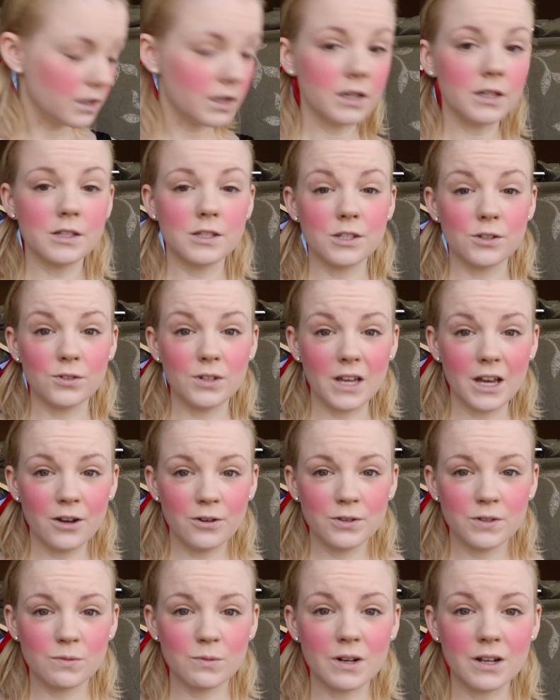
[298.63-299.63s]
And so
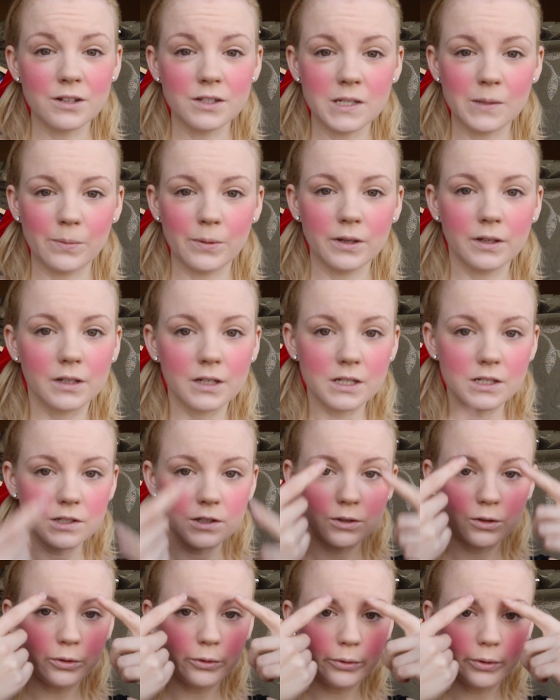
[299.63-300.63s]
now is when I'll typically
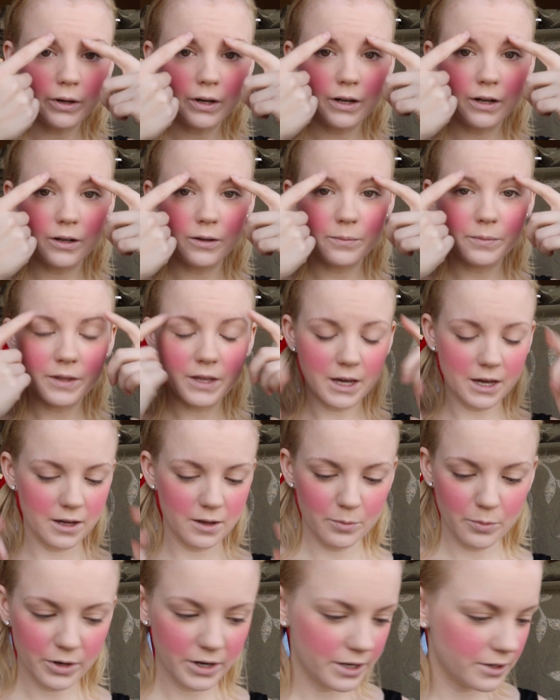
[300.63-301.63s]
do the
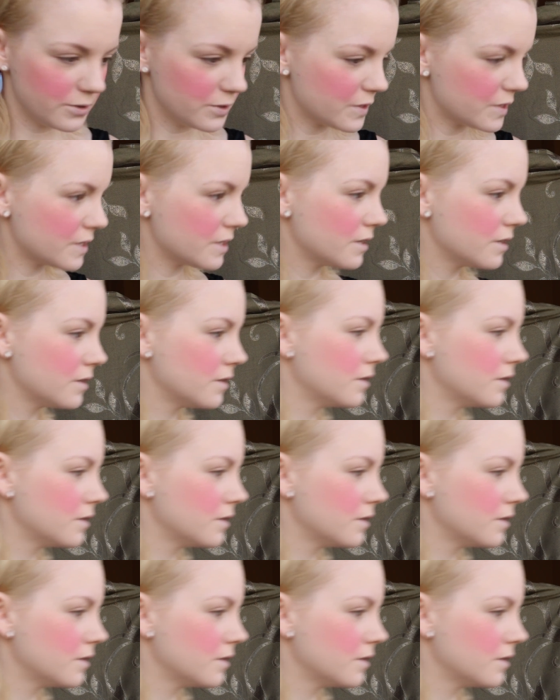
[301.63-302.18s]
eyebrows.